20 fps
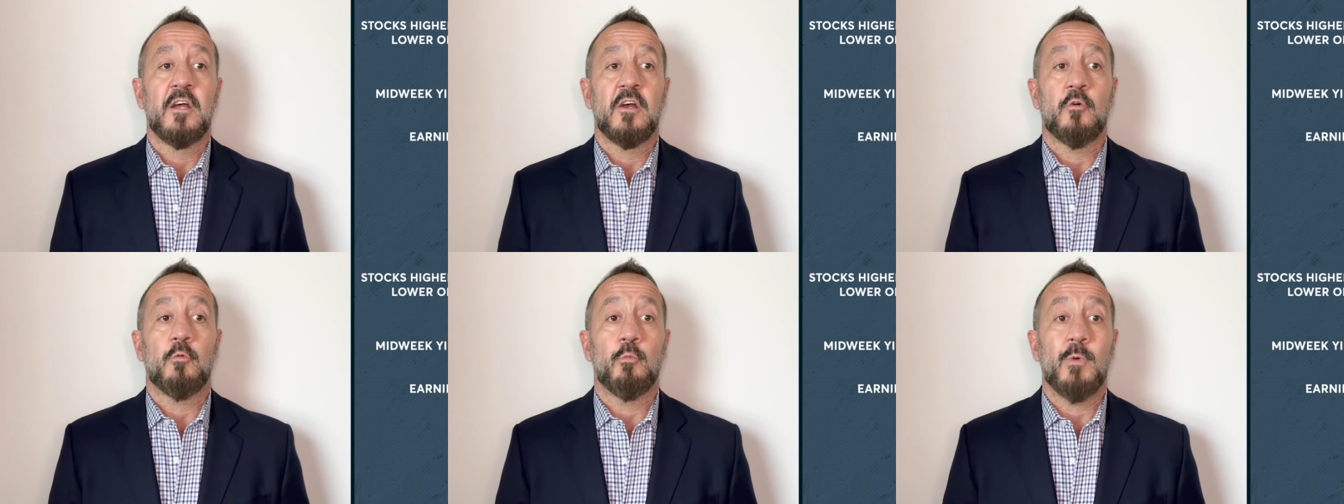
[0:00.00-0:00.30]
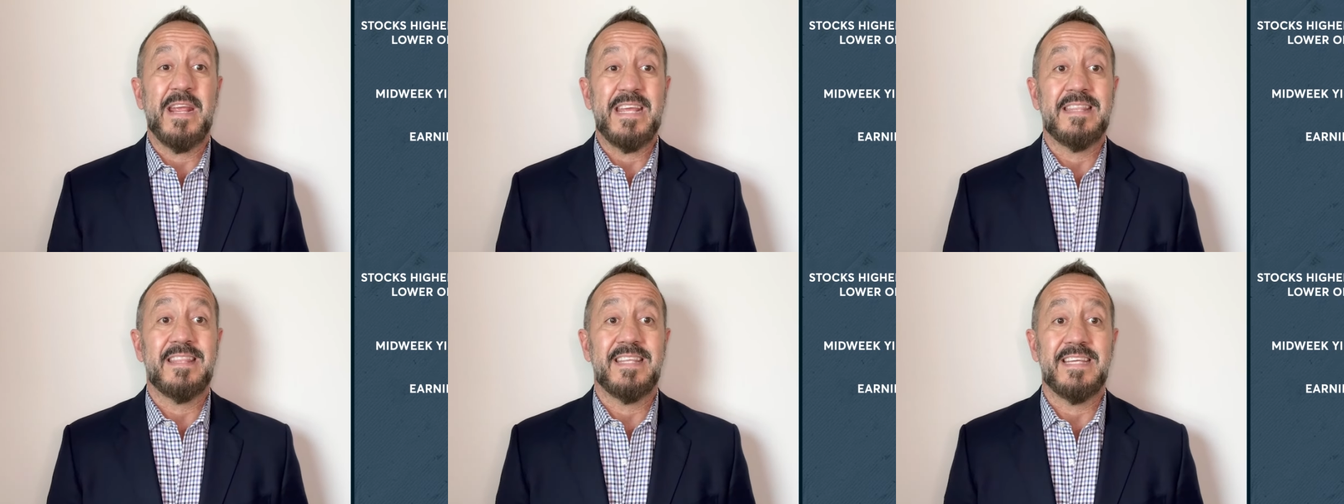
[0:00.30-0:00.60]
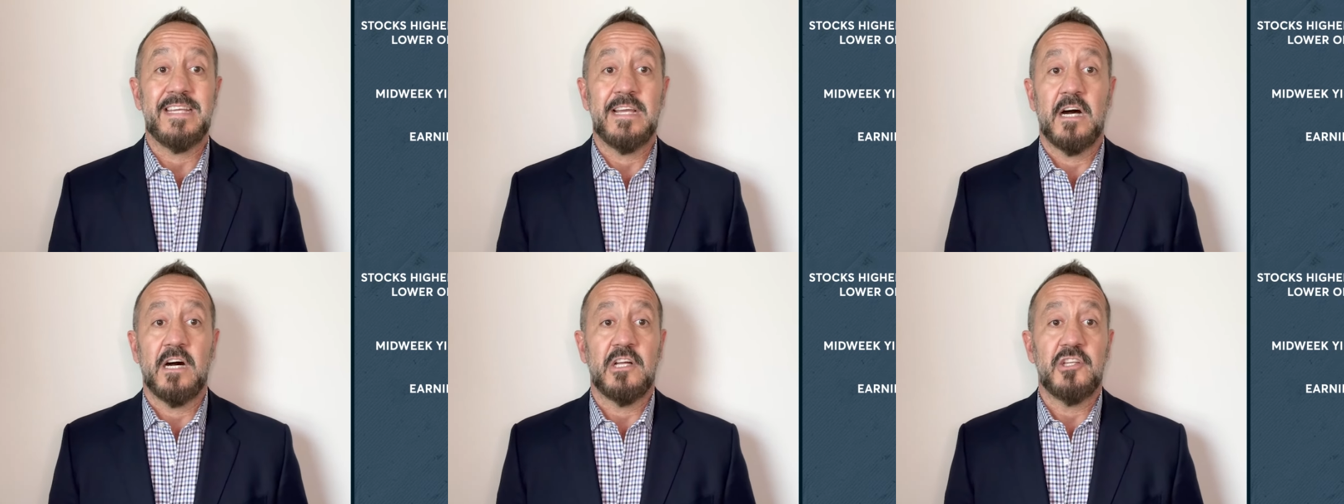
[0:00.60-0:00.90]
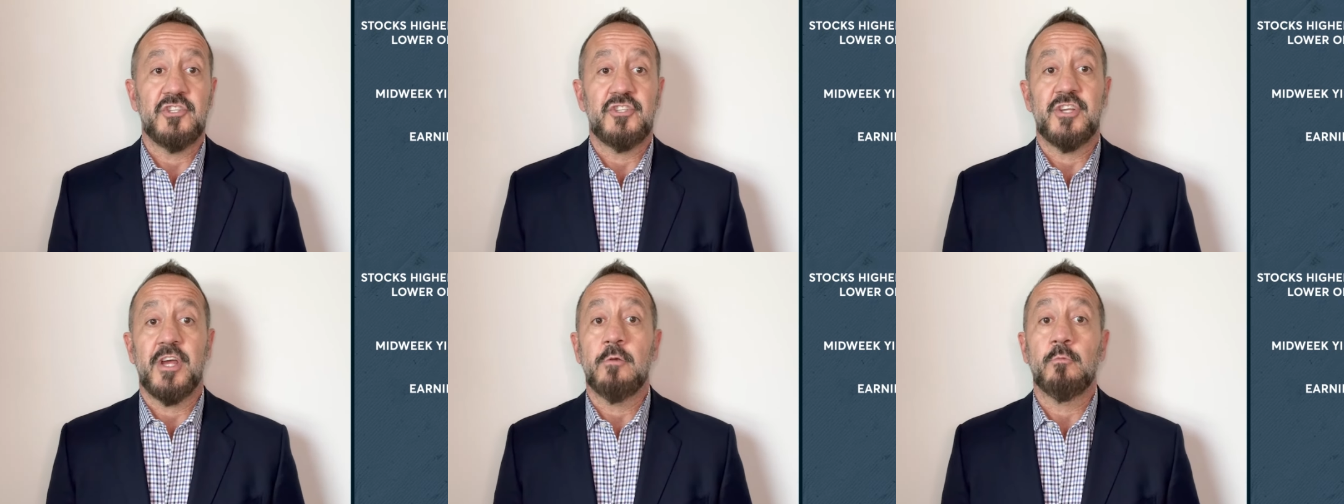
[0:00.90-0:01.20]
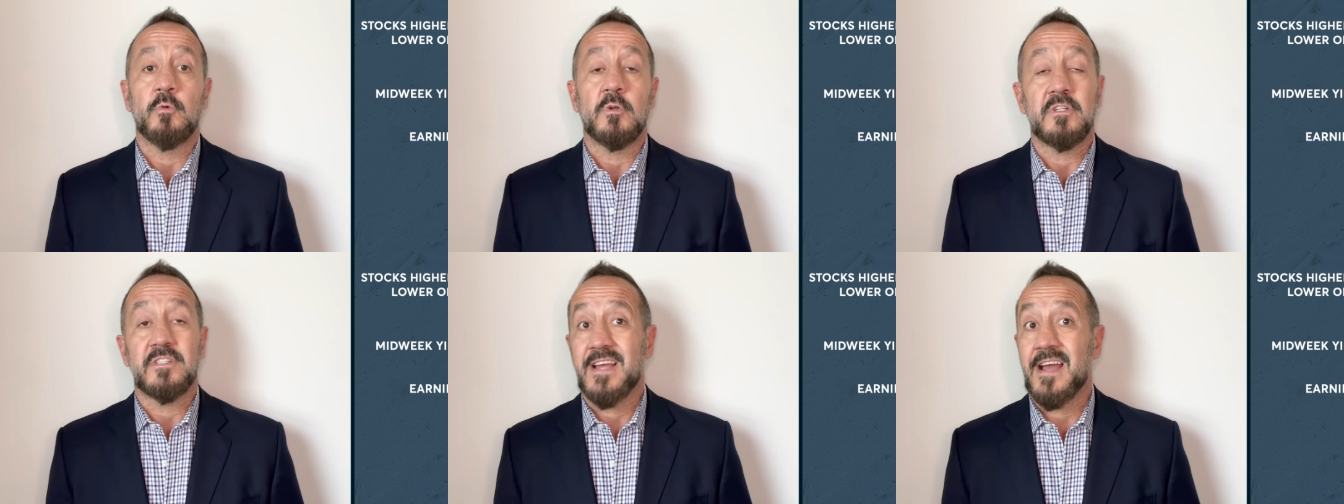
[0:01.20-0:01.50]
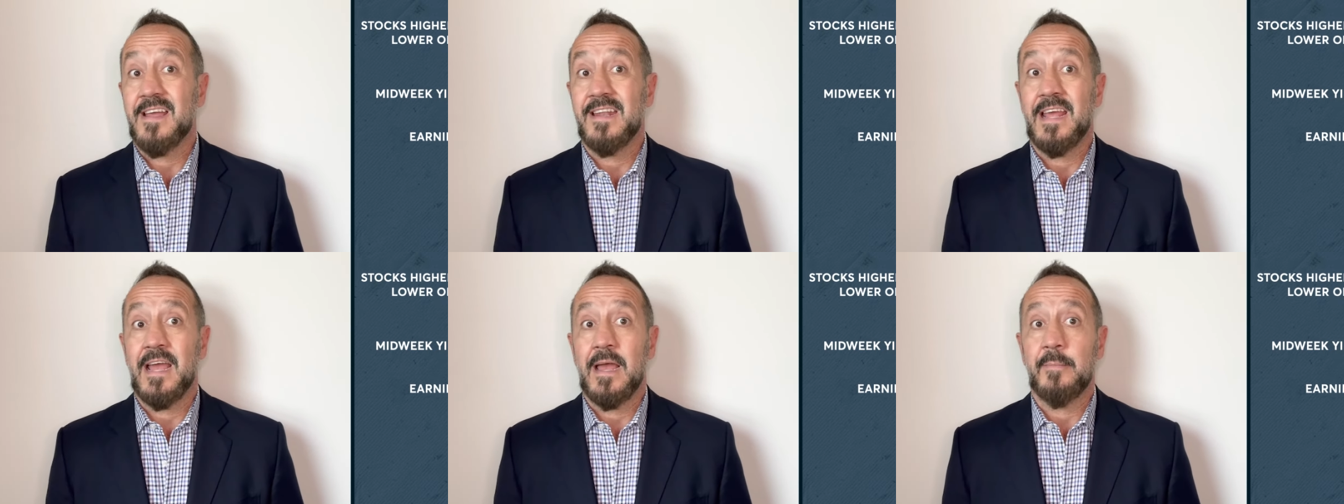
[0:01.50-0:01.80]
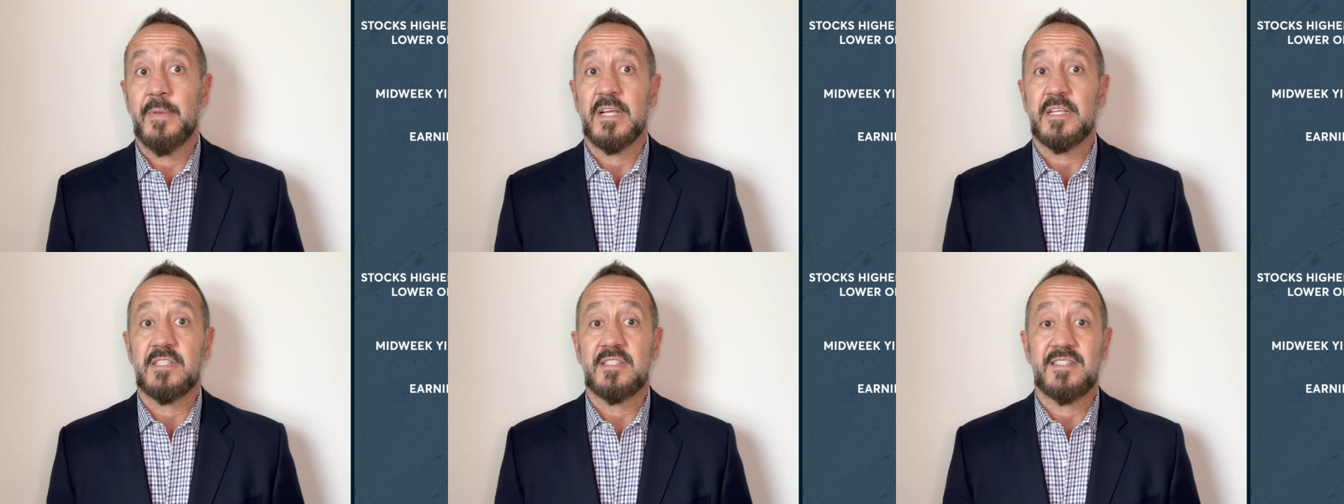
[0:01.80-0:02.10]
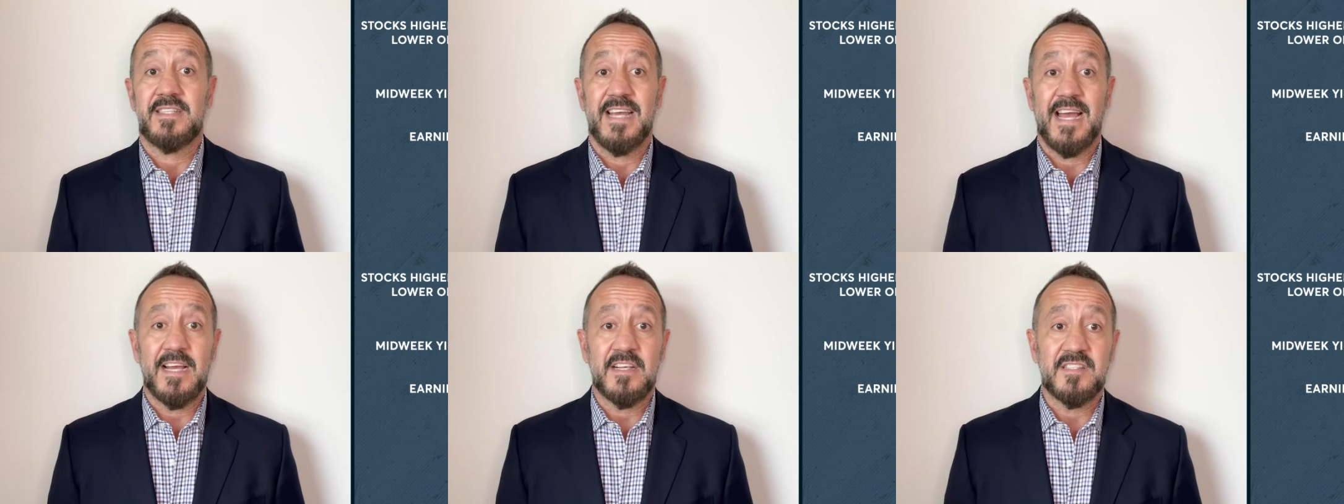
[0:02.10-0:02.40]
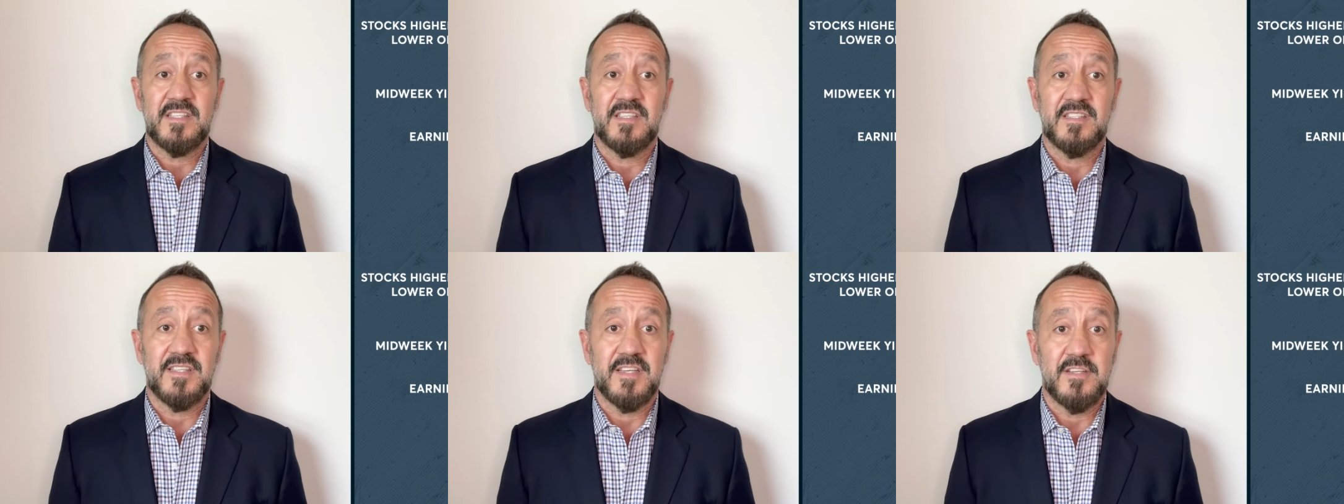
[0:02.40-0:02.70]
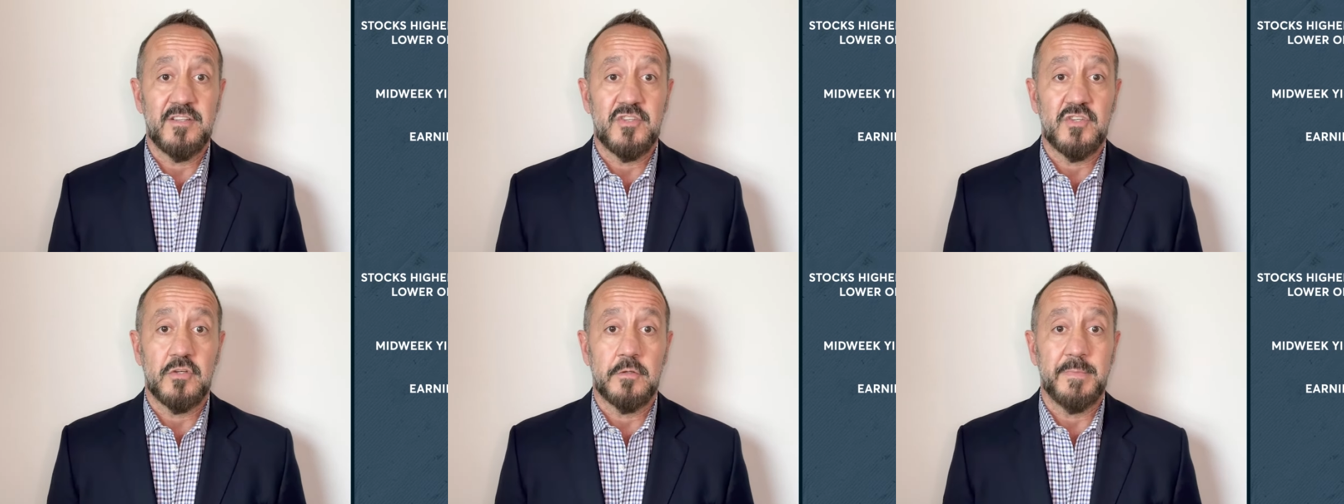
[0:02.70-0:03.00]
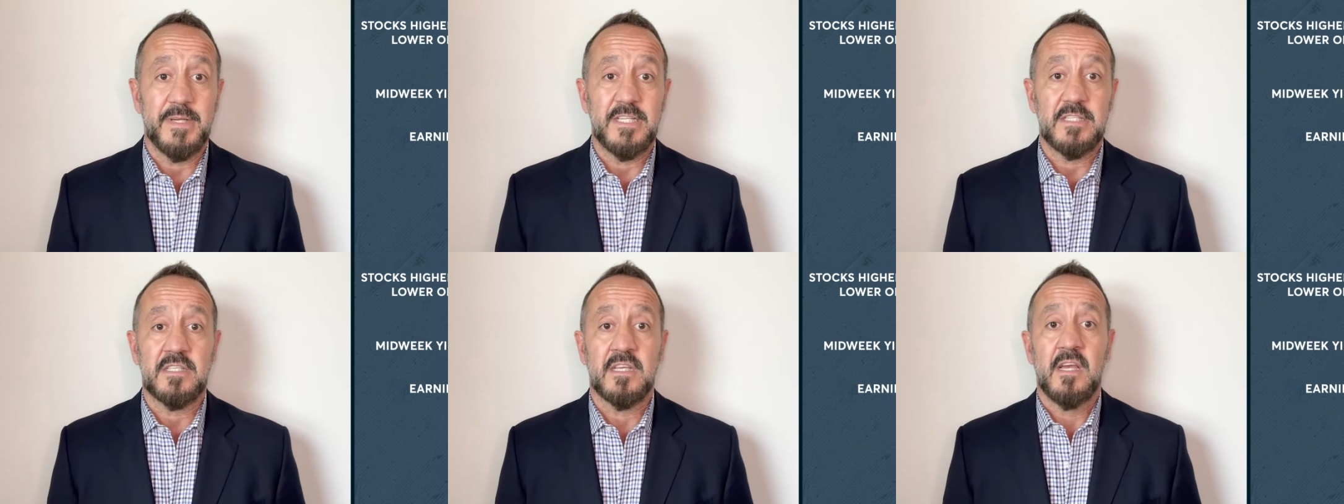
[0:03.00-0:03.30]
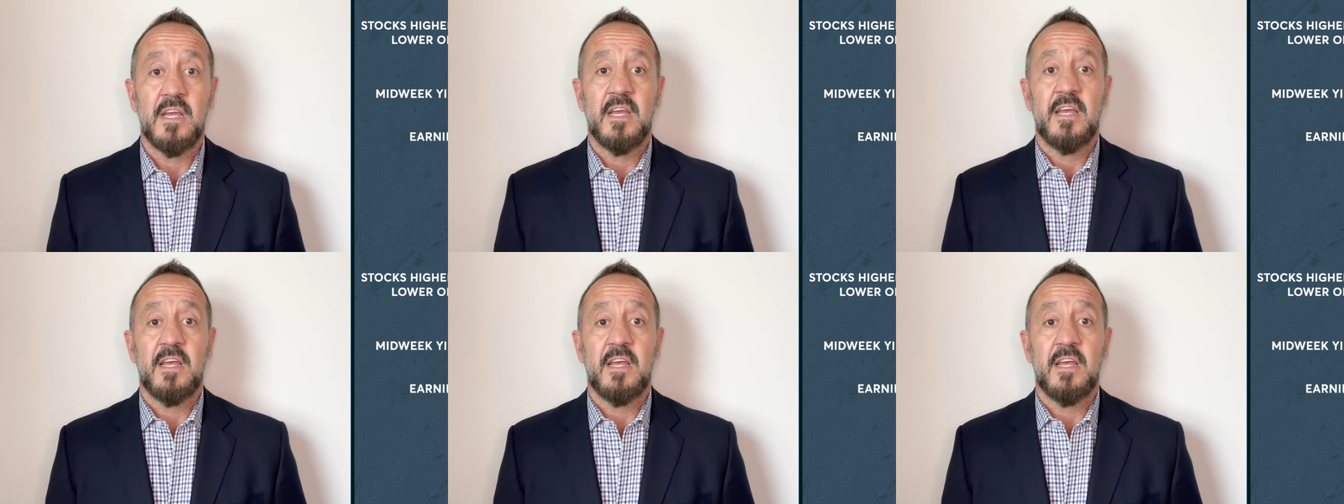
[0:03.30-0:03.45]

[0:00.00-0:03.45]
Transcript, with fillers: Raytheon, General Dynamics, Texas Instruments,